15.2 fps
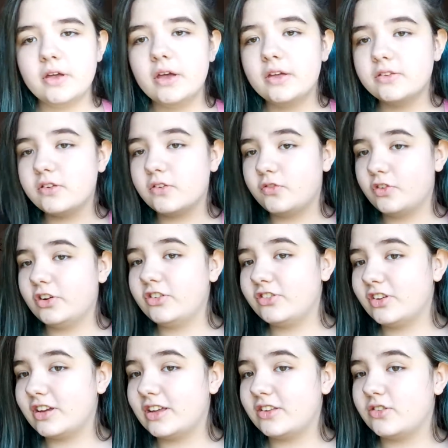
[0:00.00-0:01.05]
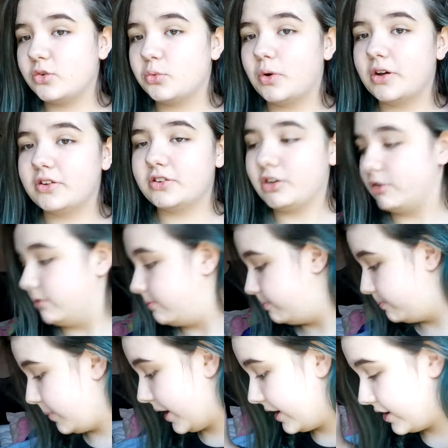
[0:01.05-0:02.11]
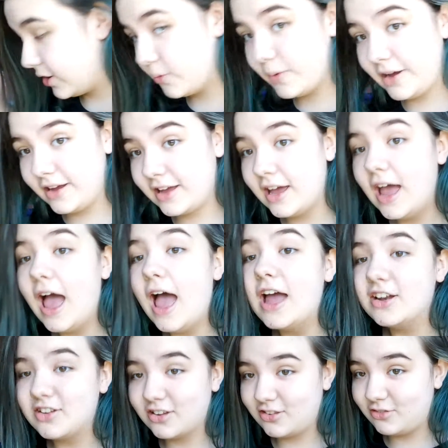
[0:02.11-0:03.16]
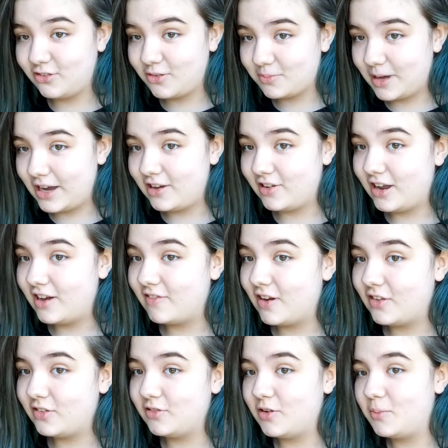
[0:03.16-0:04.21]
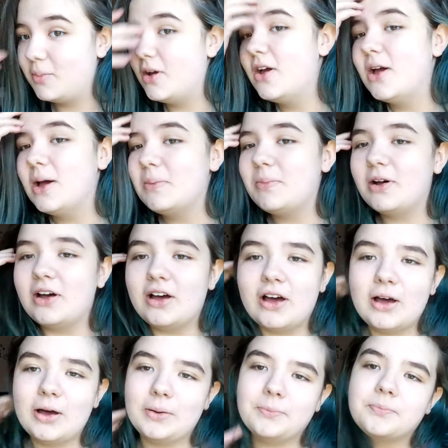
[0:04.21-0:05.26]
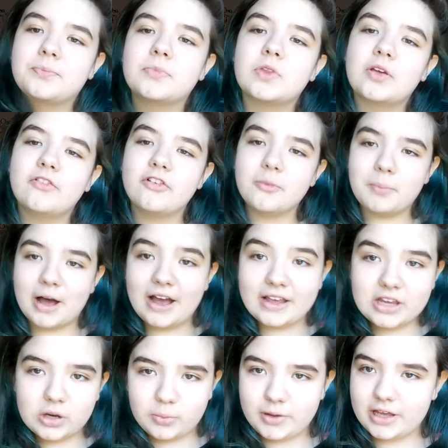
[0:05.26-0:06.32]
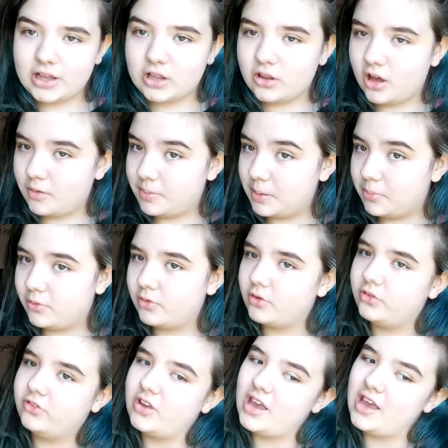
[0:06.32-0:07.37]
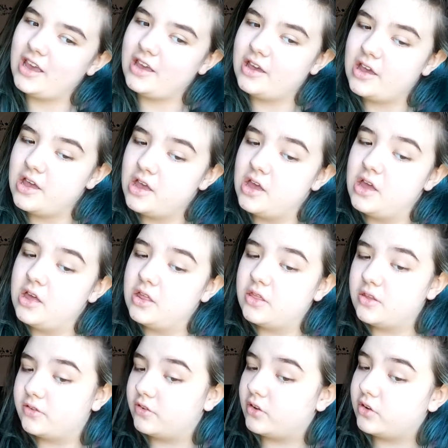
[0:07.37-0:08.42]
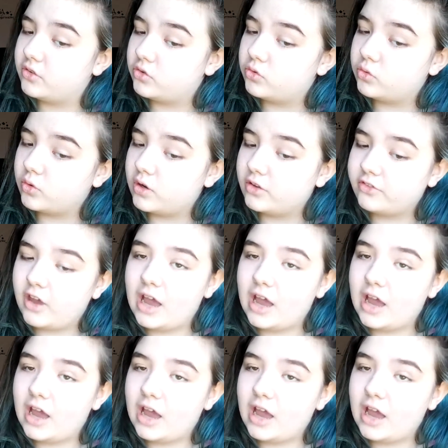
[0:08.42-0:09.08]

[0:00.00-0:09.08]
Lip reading: So first thing is you want to buy your wig. Just flung my hairnet around the room. But for buying your wig, a lot of people will say the certain stores.